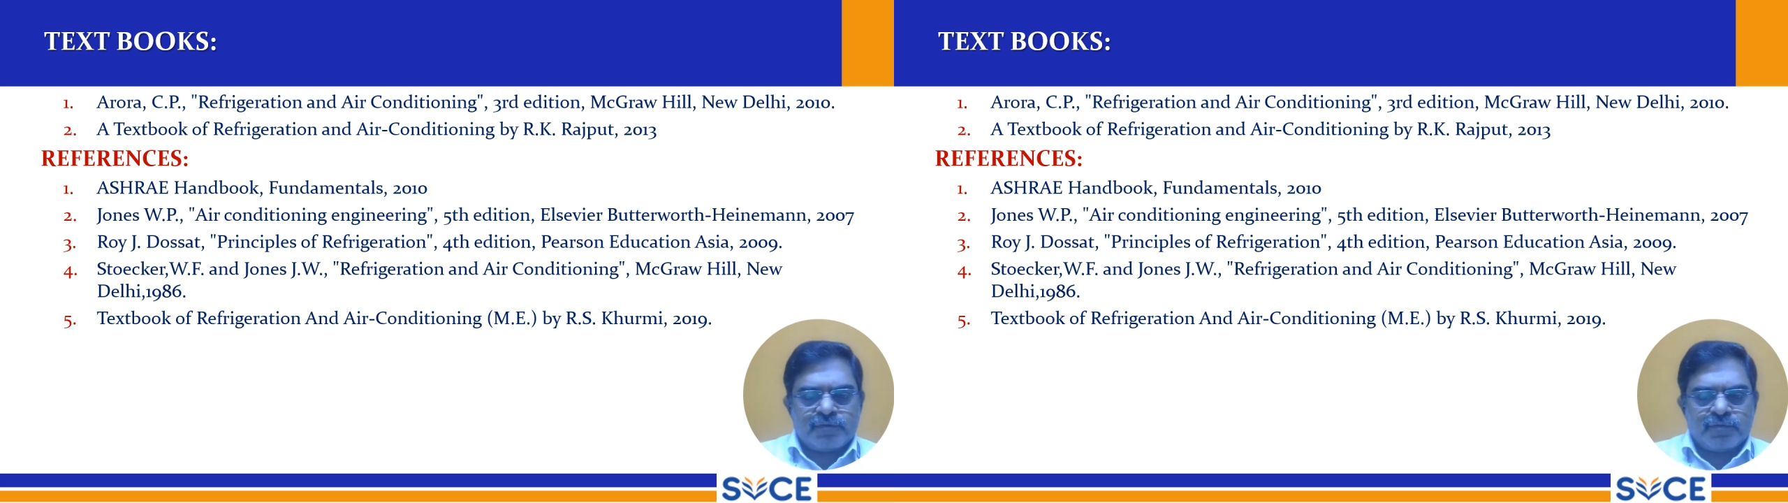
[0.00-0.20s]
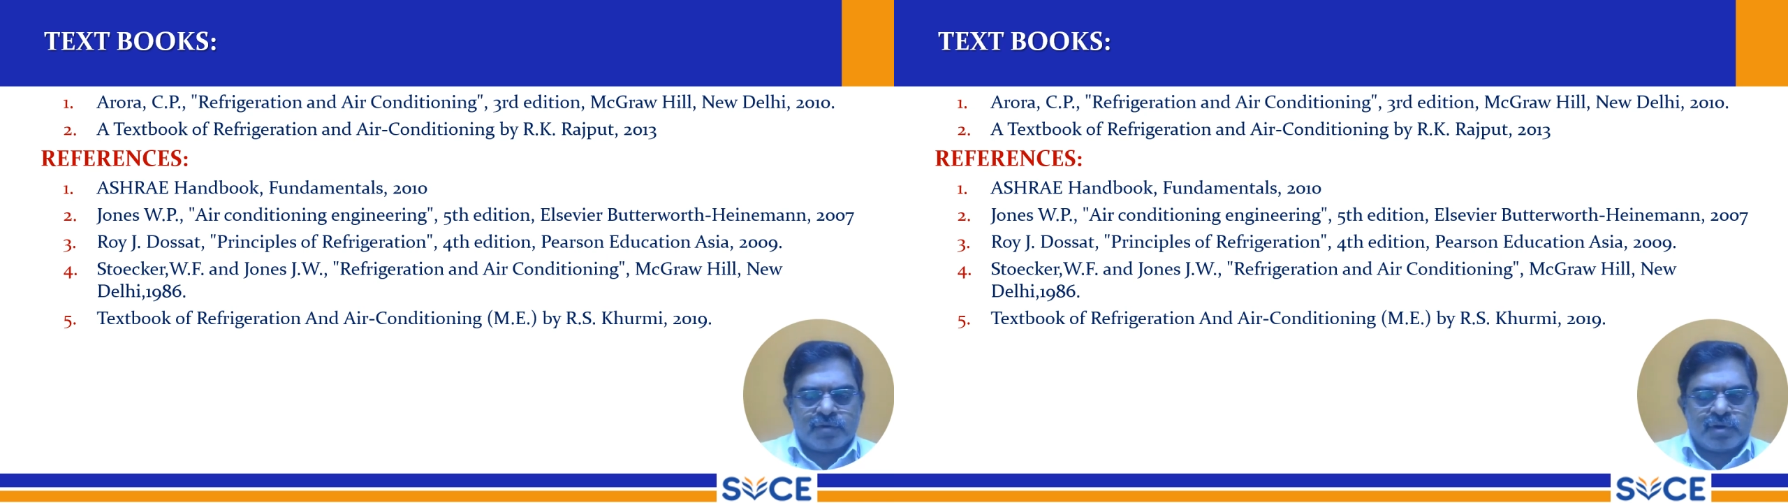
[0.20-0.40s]

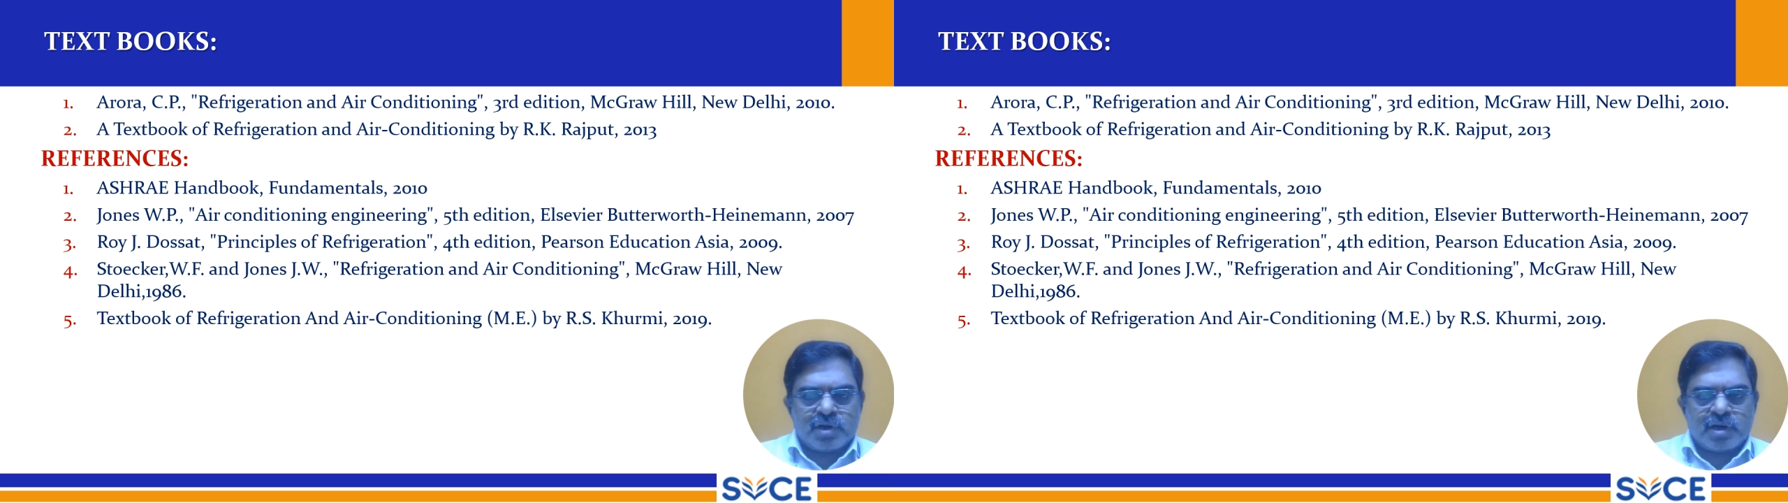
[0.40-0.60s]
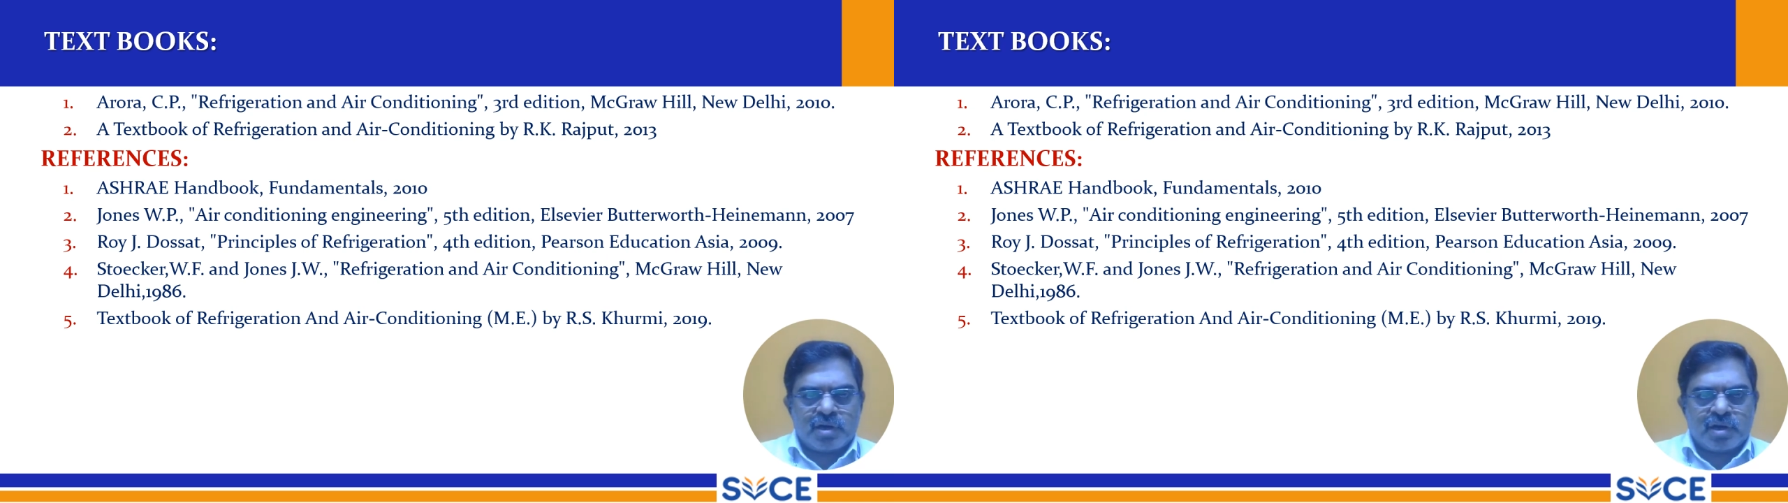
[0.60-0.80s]

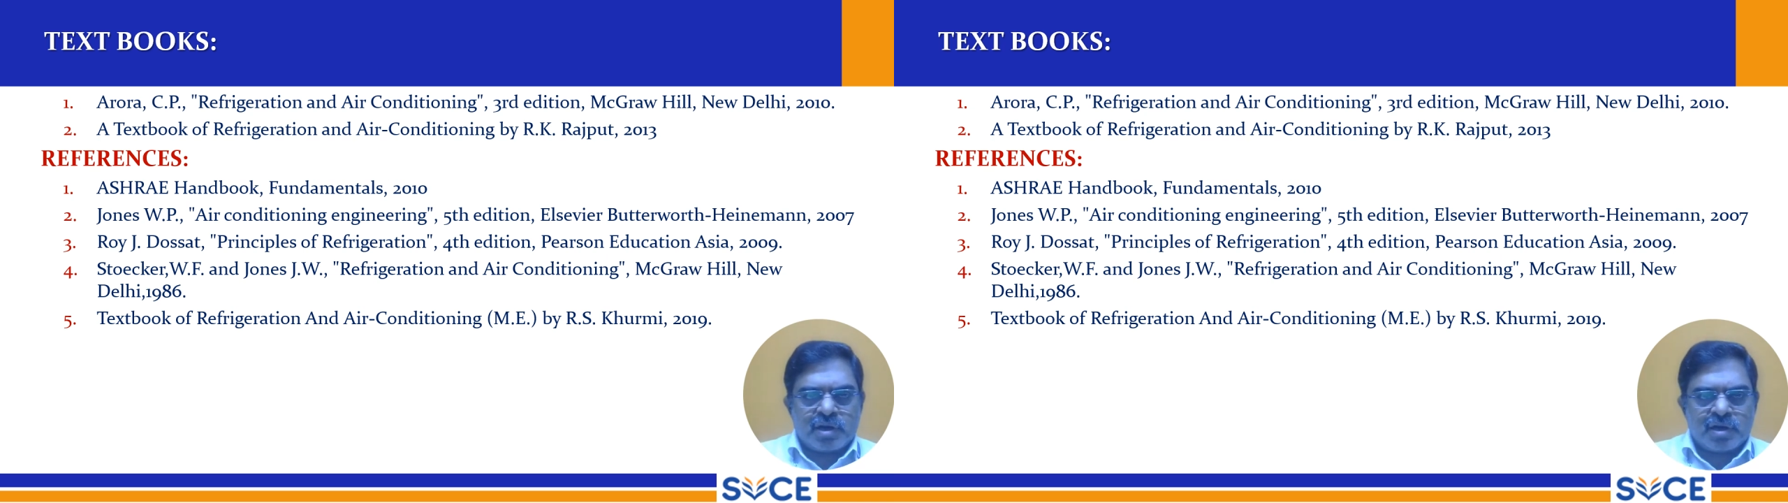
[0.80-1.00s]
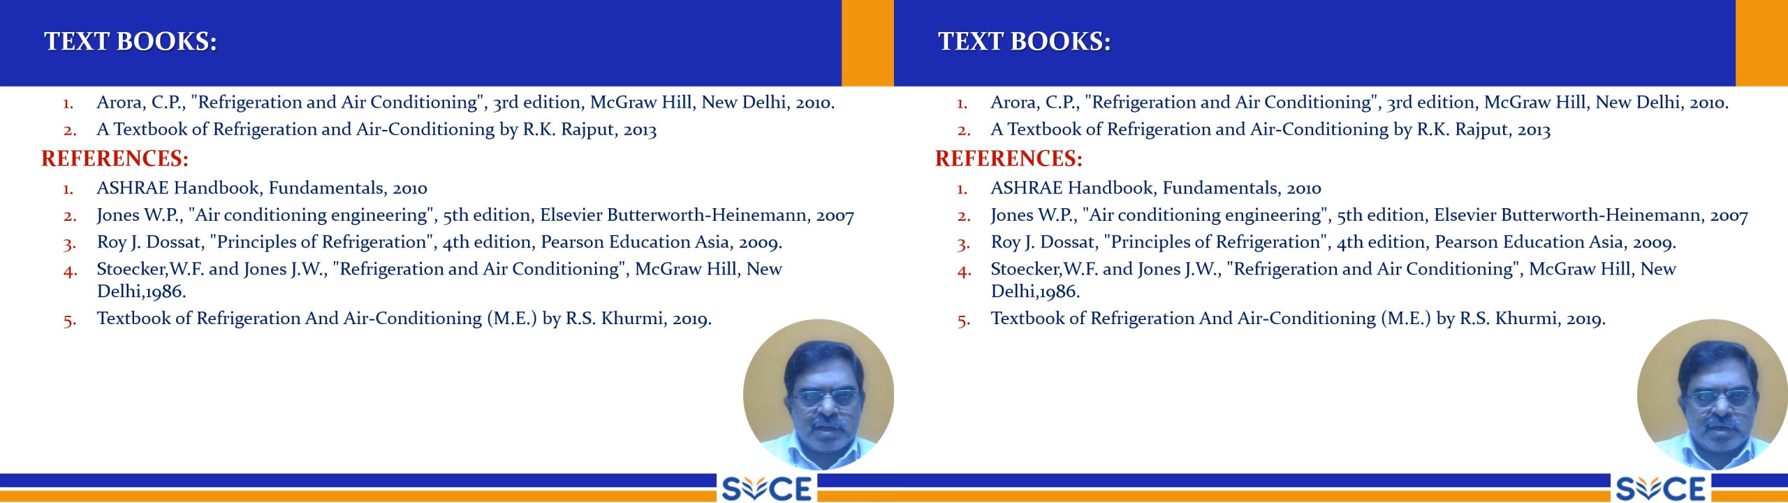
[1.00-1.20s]

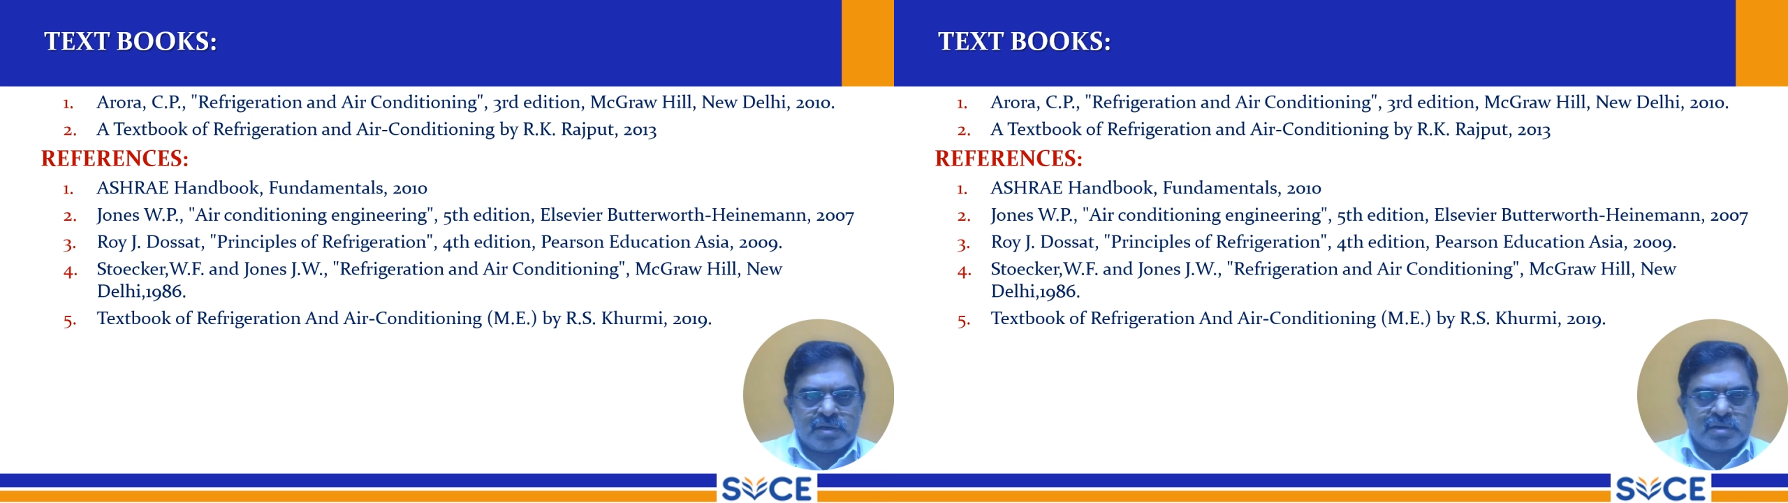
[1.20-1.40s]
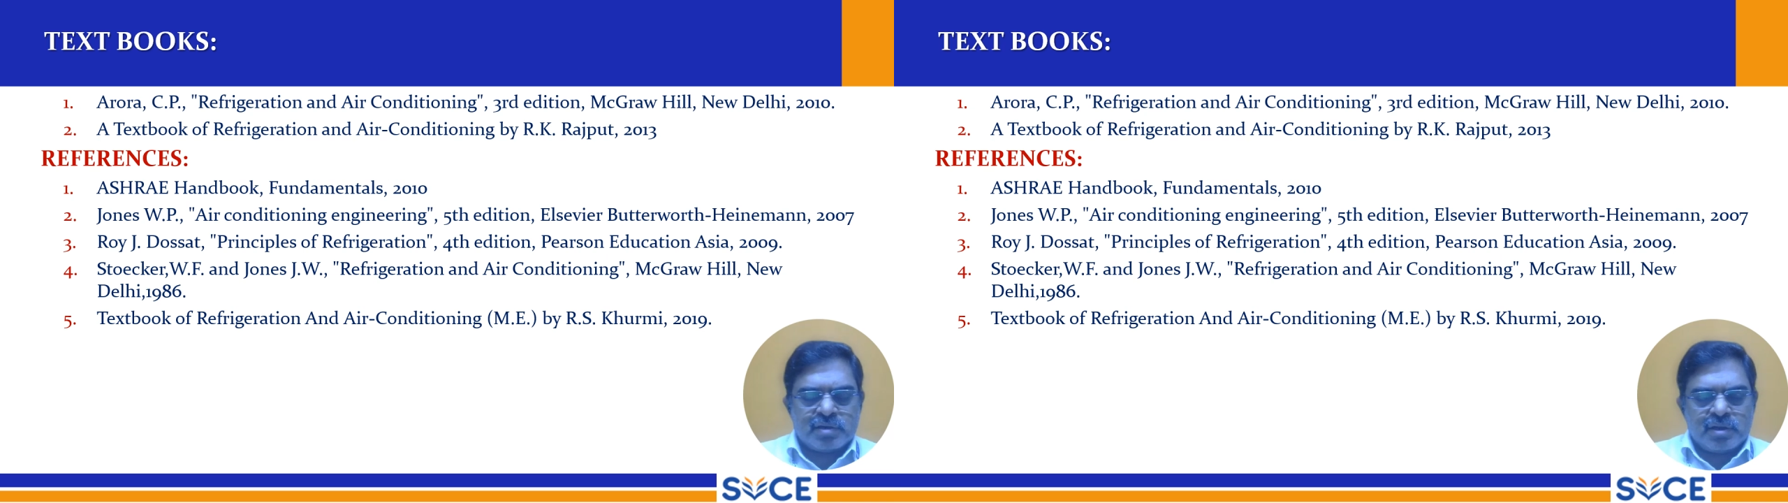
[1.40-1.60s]
online,